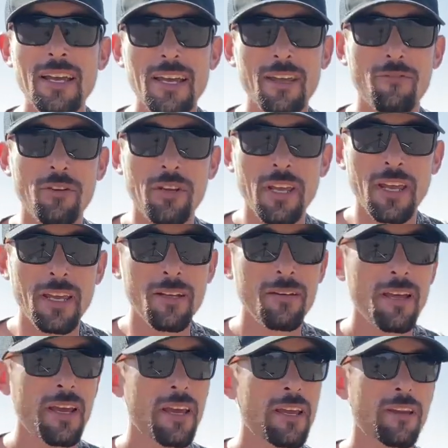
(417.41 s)
If you did,
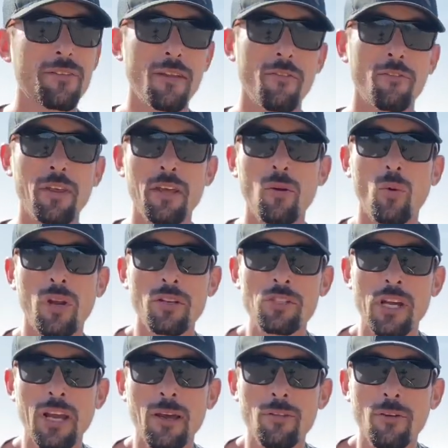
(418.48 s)
you're definitely going to want to
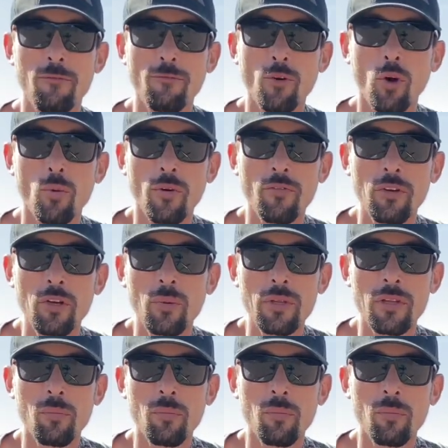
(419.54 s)
check out the full review with the